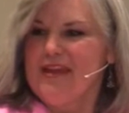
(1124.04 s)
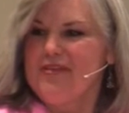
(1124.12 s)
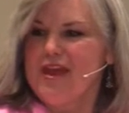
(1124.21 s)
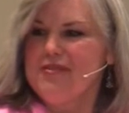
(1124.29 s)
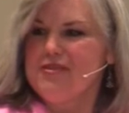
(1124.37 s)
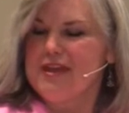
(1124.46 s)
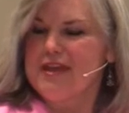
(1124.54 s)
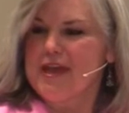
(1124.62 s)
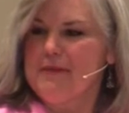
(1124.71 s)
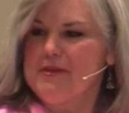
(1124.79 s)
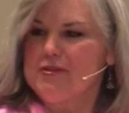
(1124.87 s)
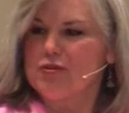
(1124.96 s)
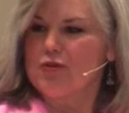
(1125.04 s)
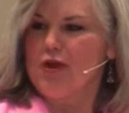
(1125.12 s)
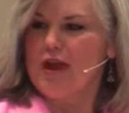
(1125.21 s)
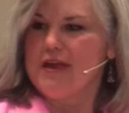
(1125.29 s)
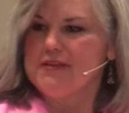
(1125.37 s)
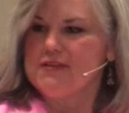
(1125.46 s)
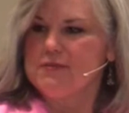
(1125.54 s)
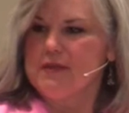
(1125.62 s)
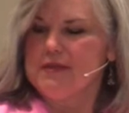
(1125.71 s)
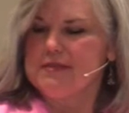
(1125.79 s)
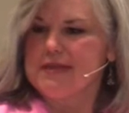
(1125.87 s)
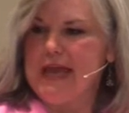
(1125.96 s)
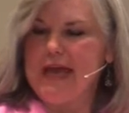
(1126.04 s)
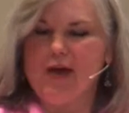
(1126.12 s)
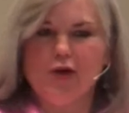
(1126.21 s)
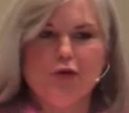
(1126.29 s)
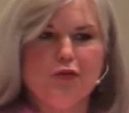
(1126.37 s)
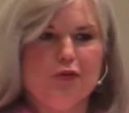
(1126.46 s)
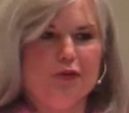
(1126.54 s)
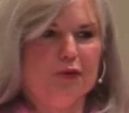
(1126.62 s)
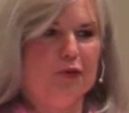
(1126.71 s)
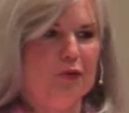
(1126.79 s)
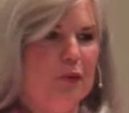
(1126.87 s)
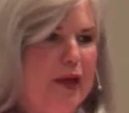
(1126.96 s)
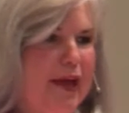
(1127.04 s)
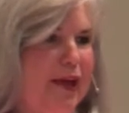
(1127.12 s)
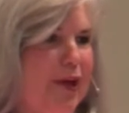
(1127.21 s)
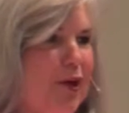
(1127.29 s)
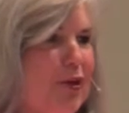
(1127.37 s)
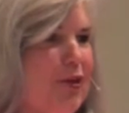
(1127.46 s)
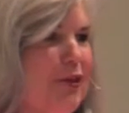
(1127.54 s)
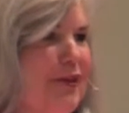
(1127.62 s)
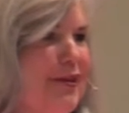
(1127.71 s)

They think coming to Christ means health, wealth,